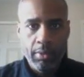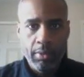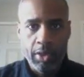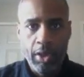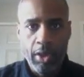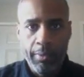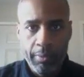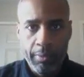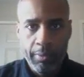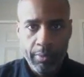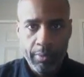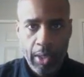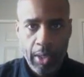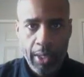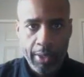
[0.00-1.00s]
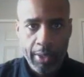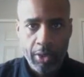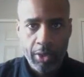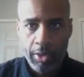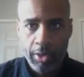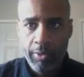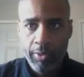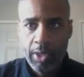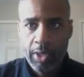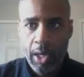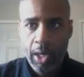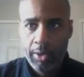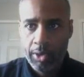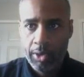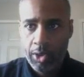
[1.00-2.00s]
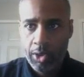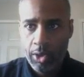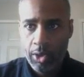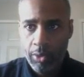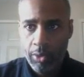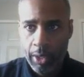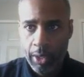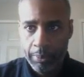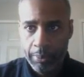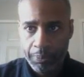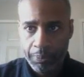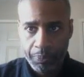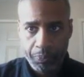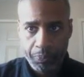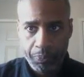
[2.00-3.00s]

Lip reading: So, all right. So you've talked to